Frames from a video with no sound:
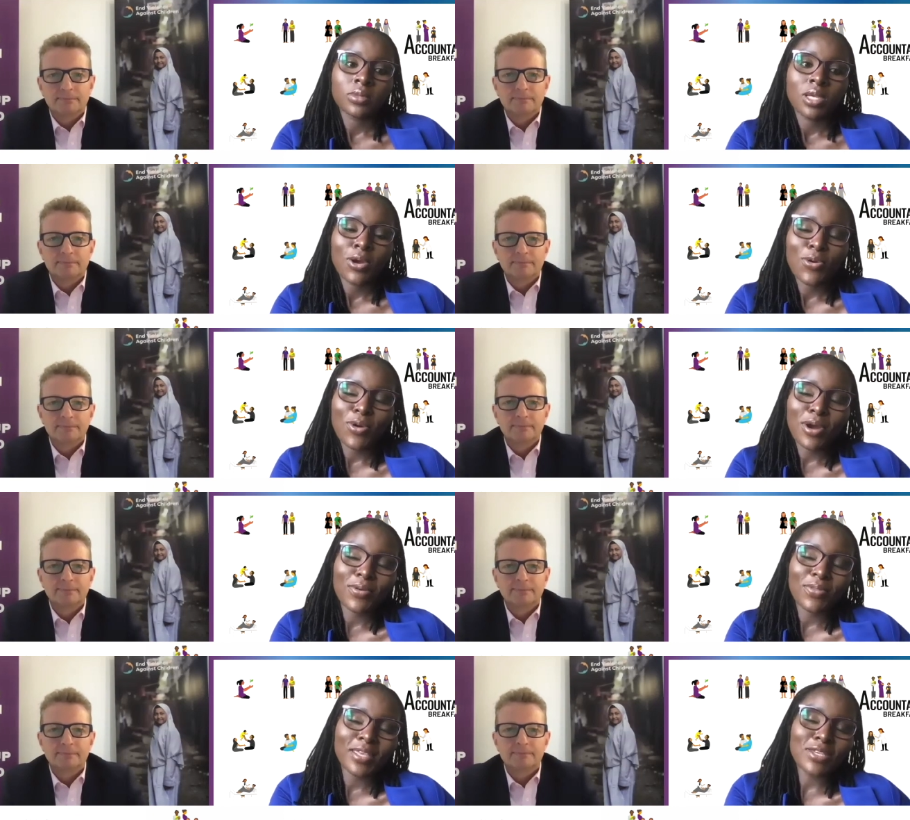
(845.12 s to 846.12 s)
Speaker 1: Wow, thank you
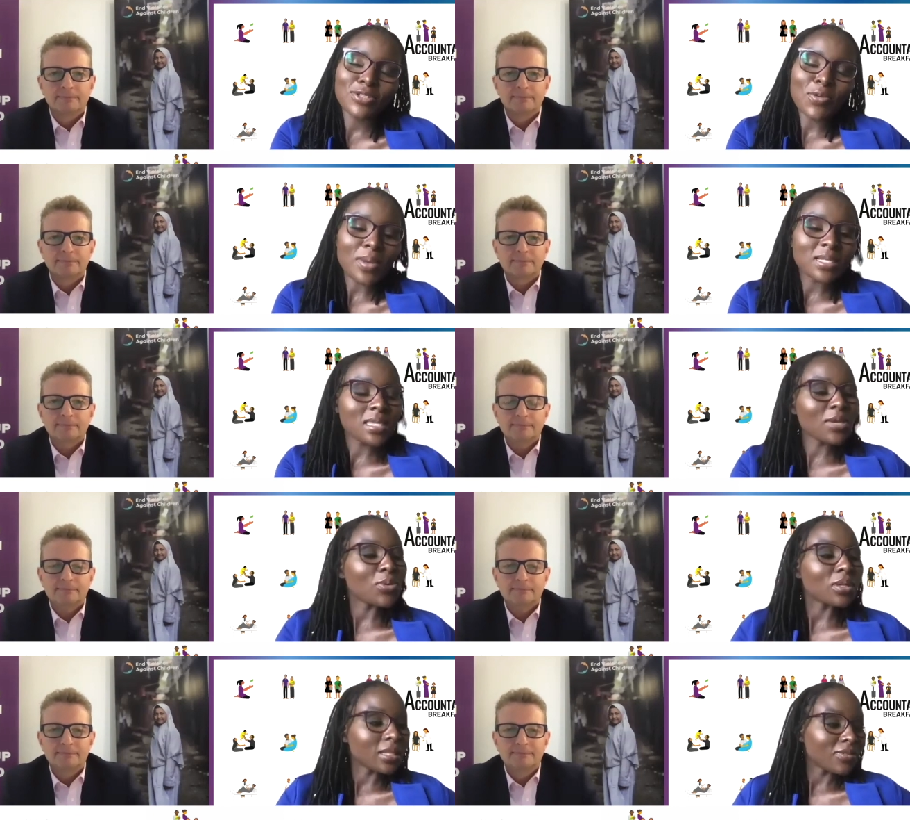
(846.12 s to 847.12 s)
so much. I think we'll
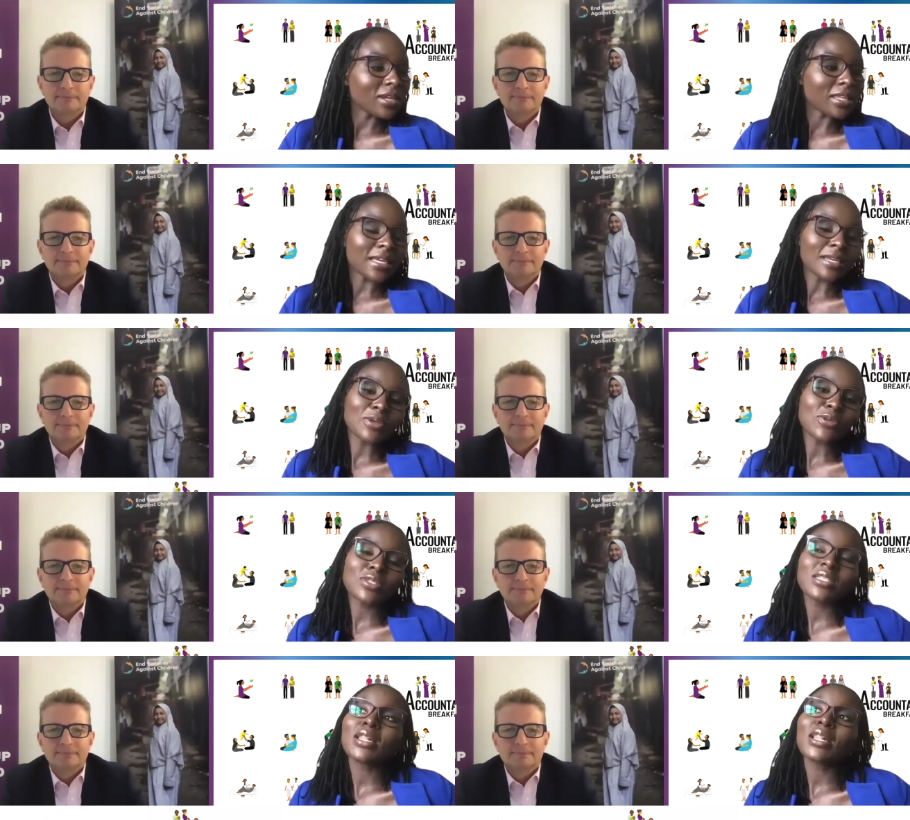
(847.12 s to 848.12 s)
leave it at that because there's a
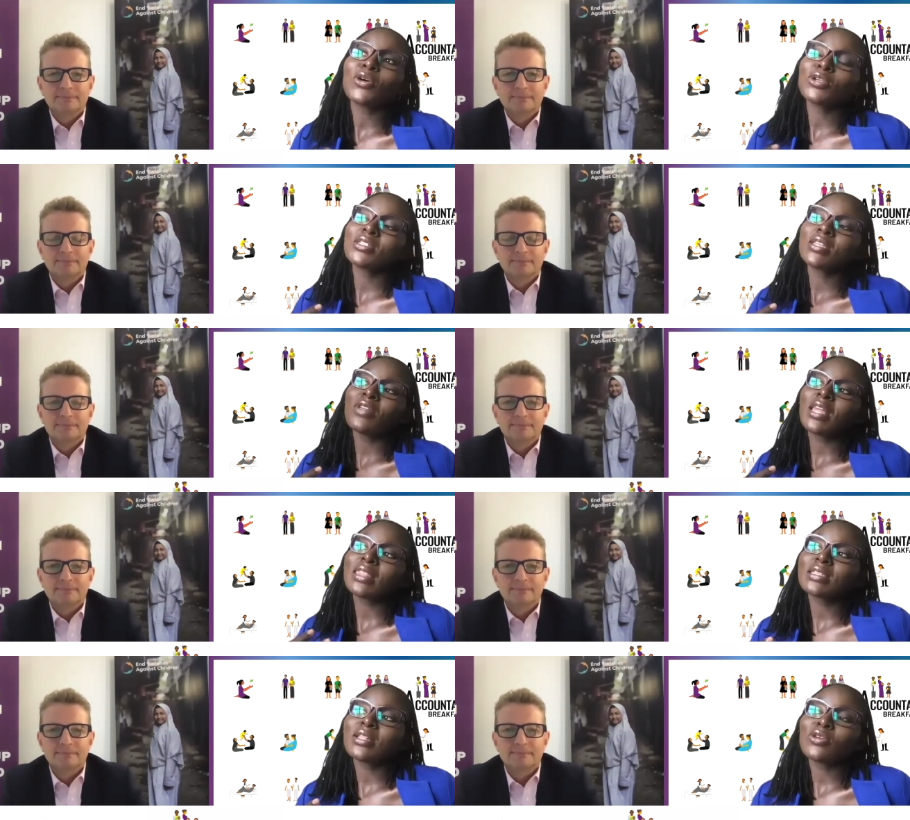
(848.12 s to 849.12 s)
lot, I feel like there's a
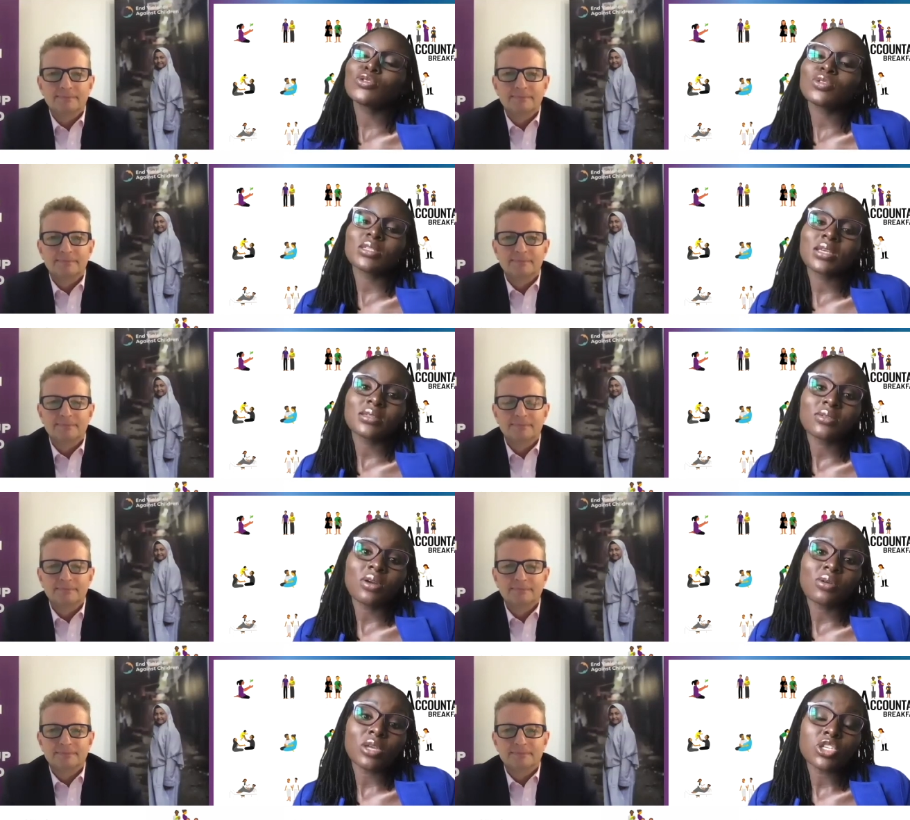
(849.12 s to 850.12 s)
lot to discuss around
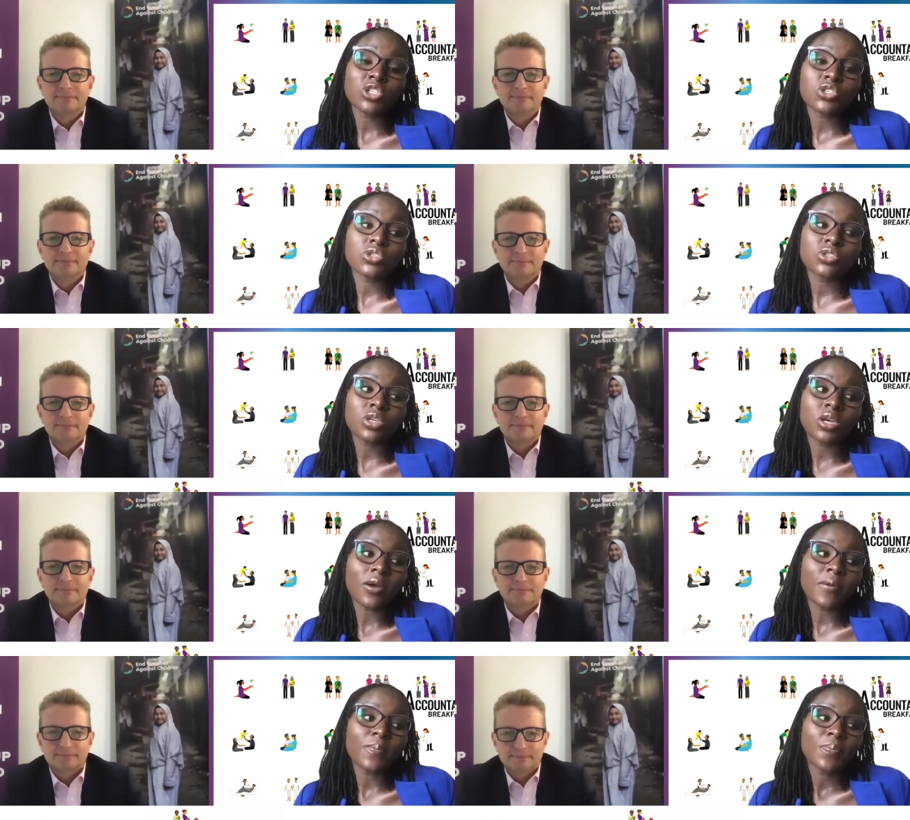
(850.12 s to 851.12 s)
issues um,
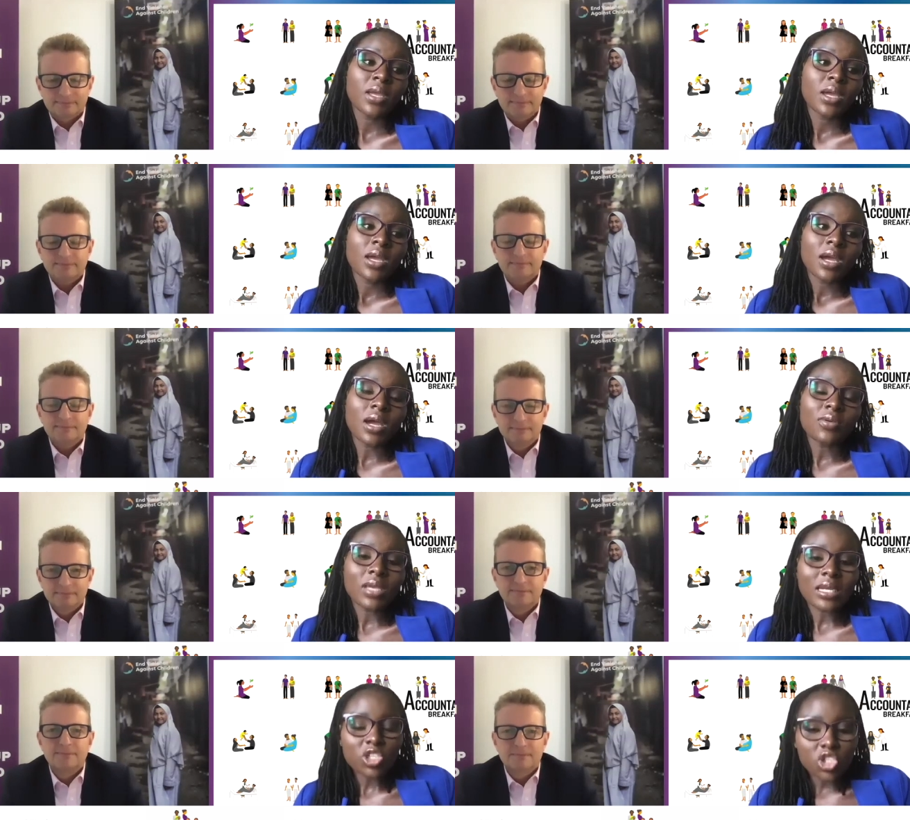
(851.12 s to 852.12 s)
uh, regarding
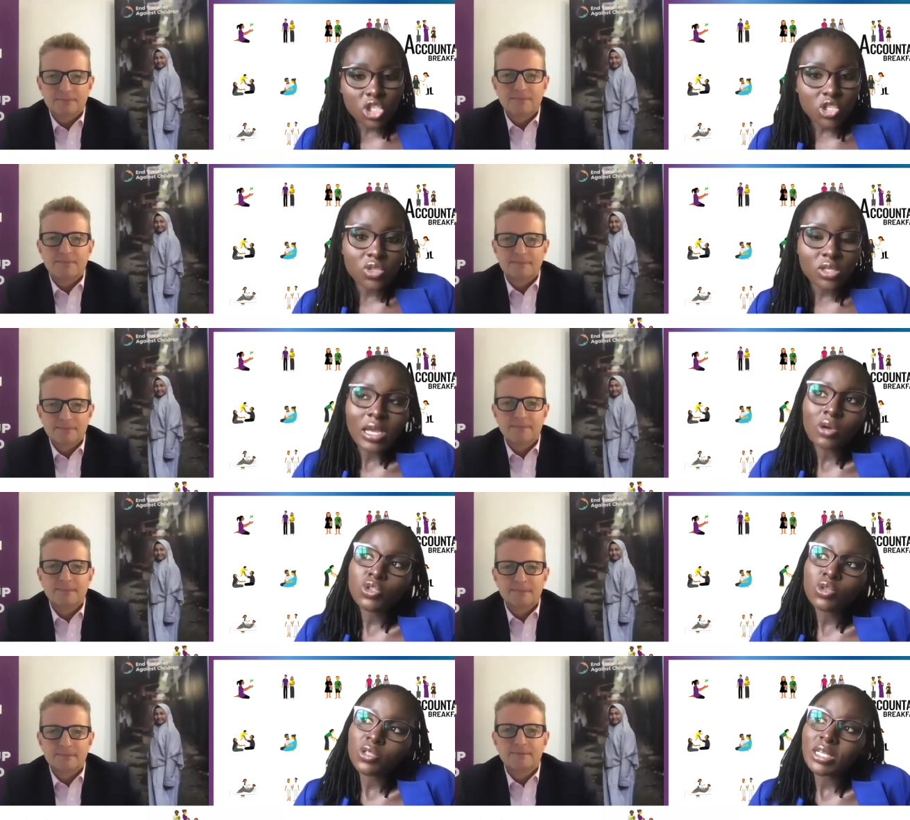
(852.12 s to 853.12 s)
children and how to
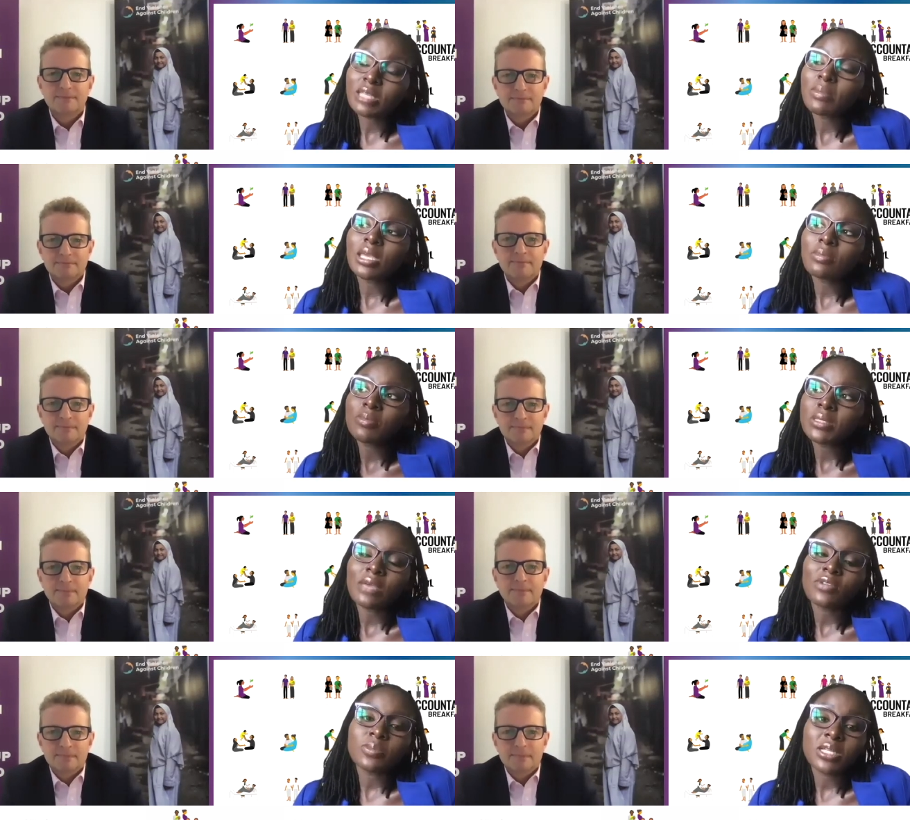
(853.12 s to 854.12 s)
protect them and keep them safe,
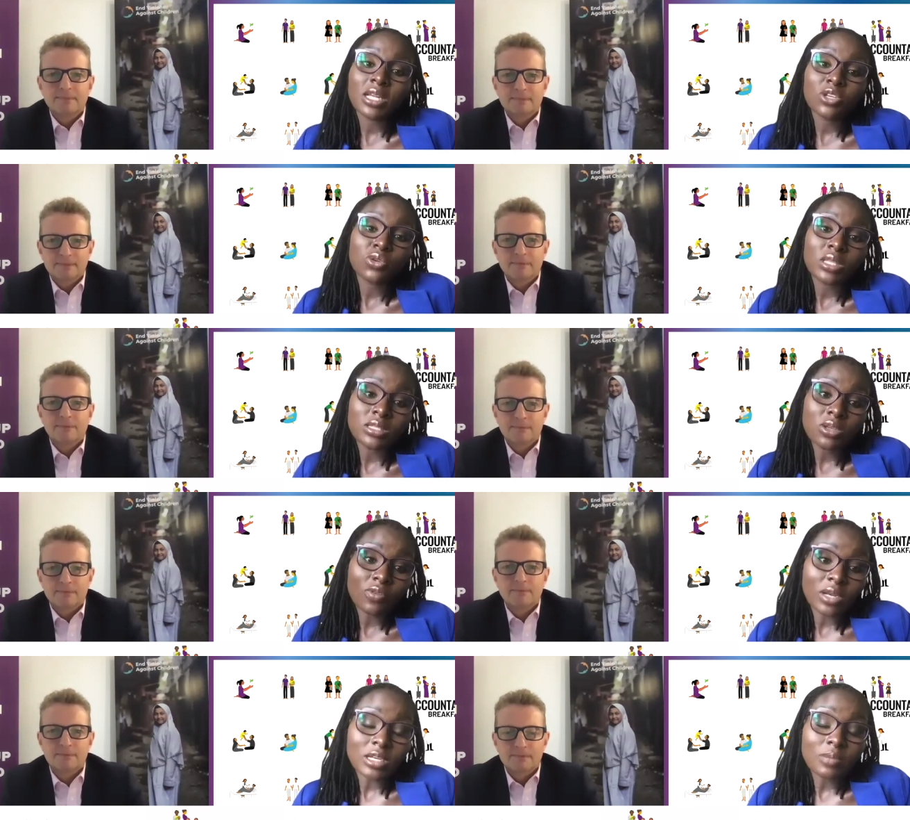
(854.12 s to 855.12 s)
especially during this COVID 19
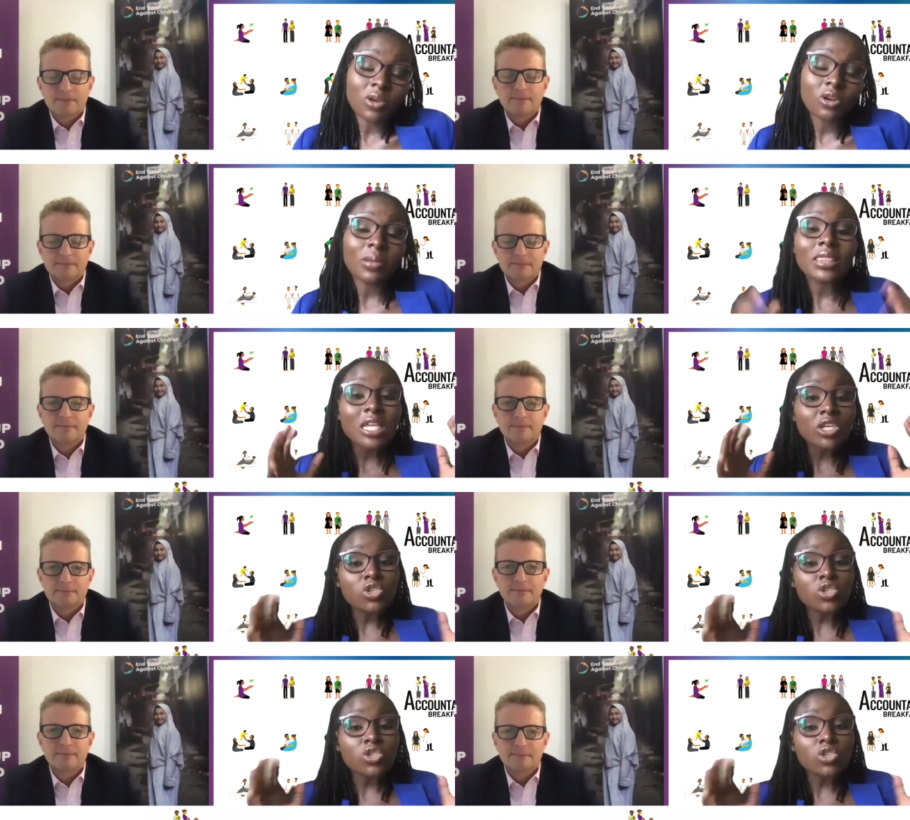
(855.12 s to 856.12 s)
period. But thank you so
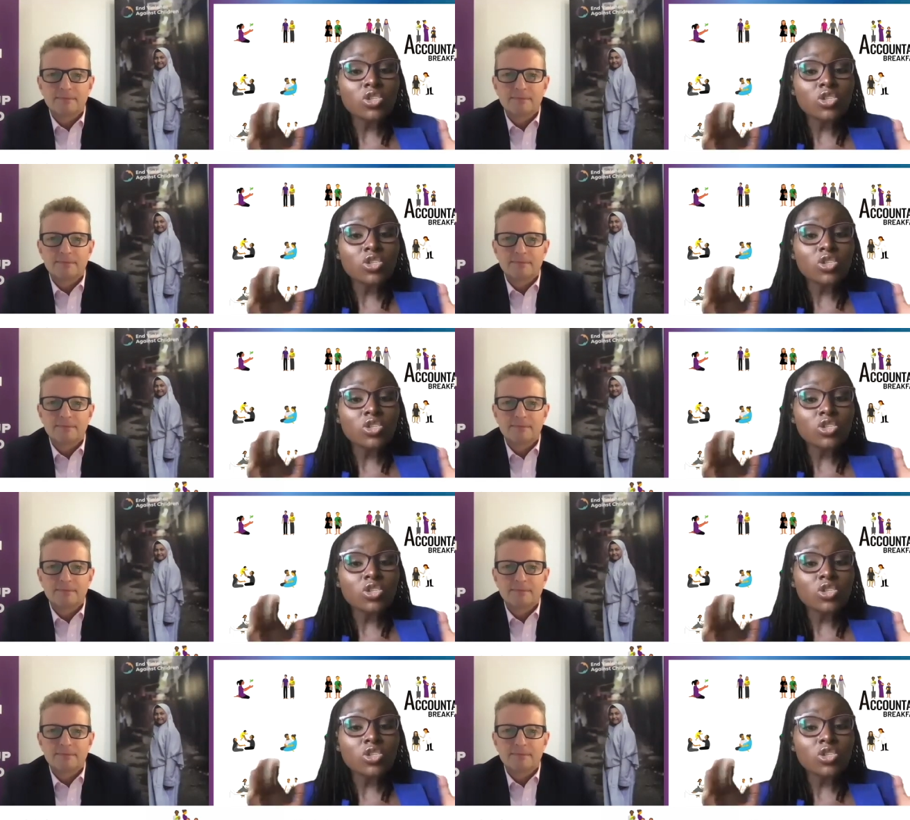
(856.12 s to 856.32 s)
much for